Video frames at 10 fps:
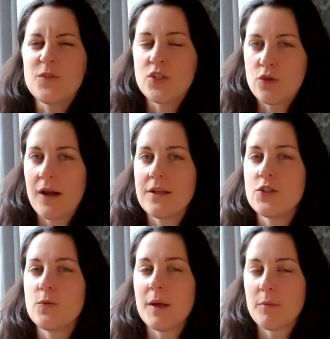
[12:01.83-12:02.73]
for trying
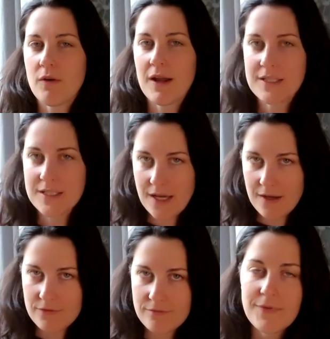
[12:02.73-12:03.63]
to memorize
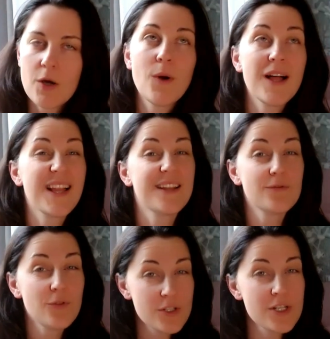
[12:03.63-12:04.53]
stuff, well,
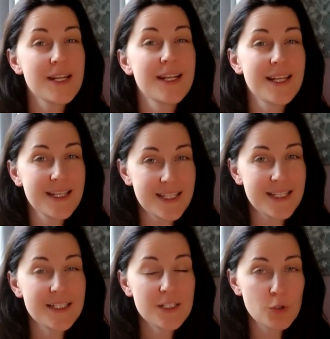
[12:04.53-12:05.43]
unfortunately in
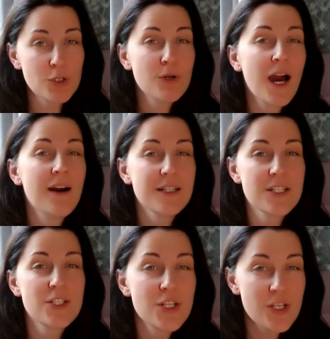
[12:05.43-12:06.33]
here you kind
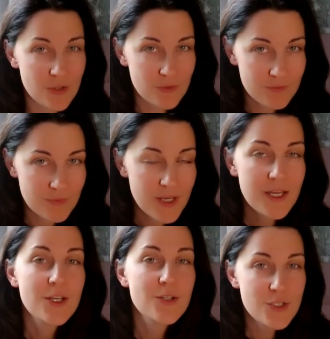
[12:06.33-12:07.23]
of do.
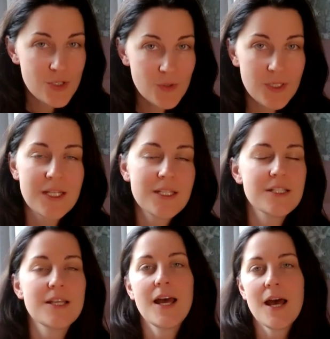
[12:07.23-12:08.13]
You do
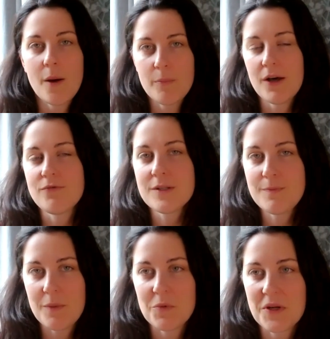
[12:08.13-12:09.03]
need a perfect
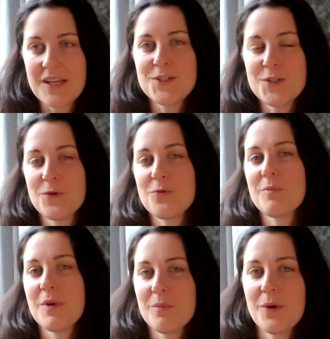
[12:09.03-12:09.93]
memory to
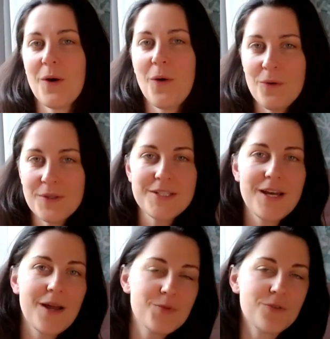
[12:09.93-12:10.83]
remember all the
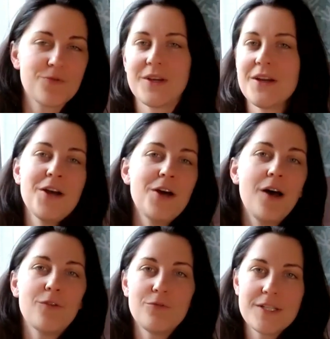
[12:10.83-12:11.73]
types of the
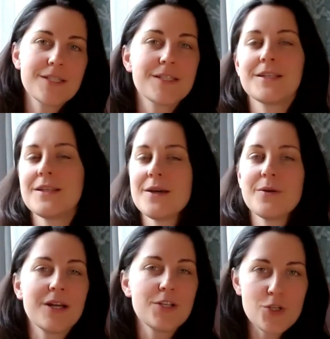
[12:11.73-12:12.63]
risks,
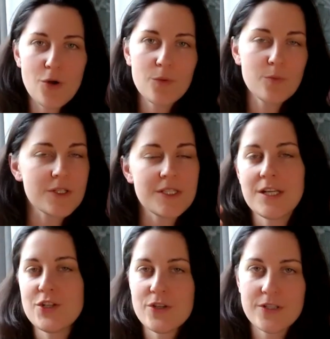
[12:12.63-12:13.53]
the control
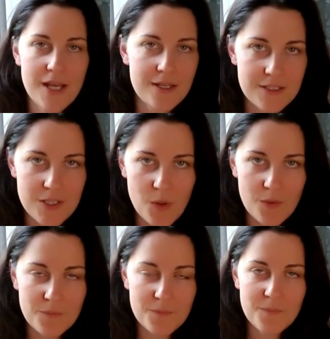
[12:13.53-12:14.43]
procedures, and so
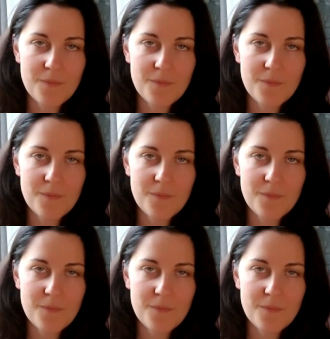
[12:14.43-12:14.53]
on.